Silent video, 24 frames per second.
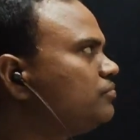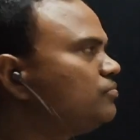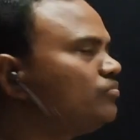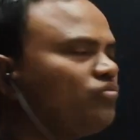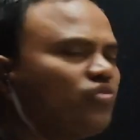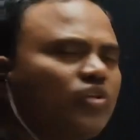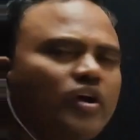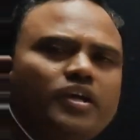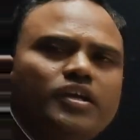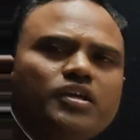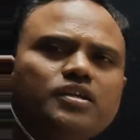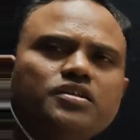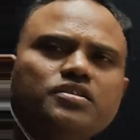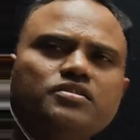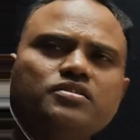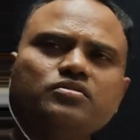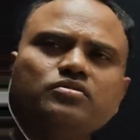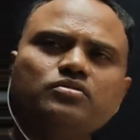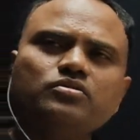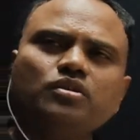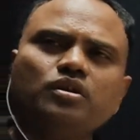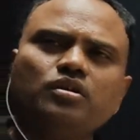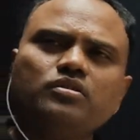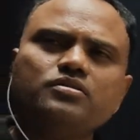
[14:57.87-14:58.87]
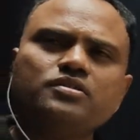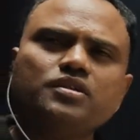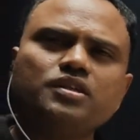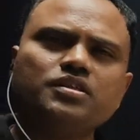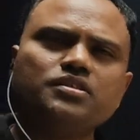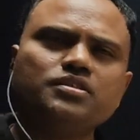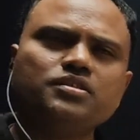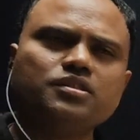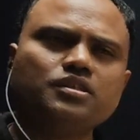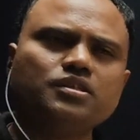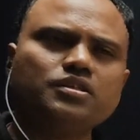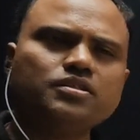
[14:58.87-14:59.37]
Why it is a good
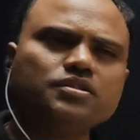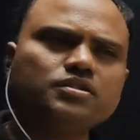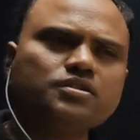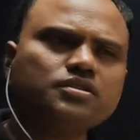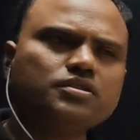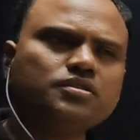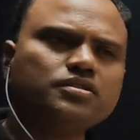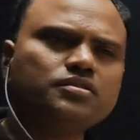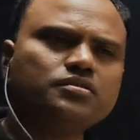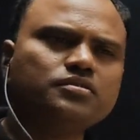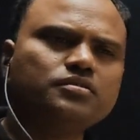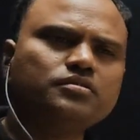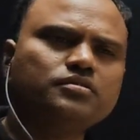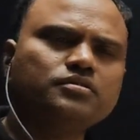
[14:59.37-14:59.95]
oxidizing agent?